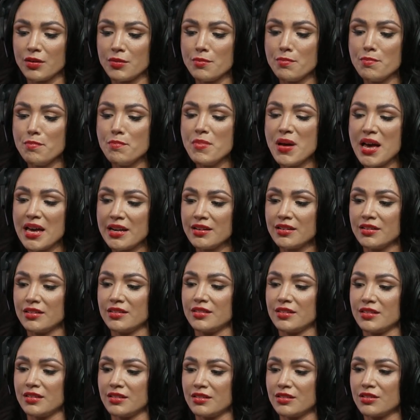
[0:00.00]

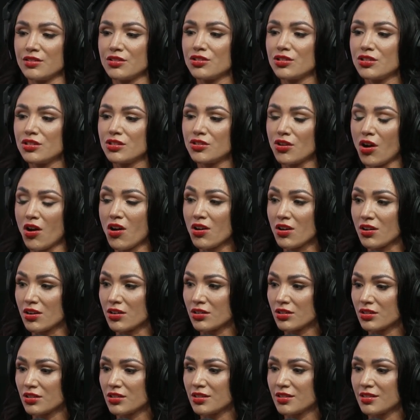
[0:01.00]
medicine
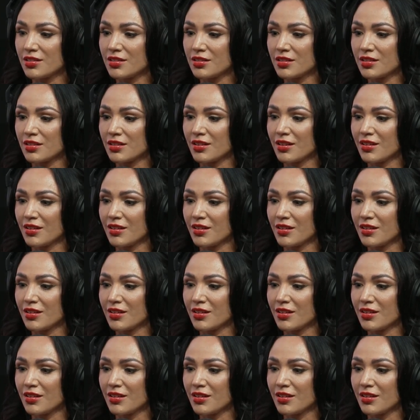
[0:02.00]
starts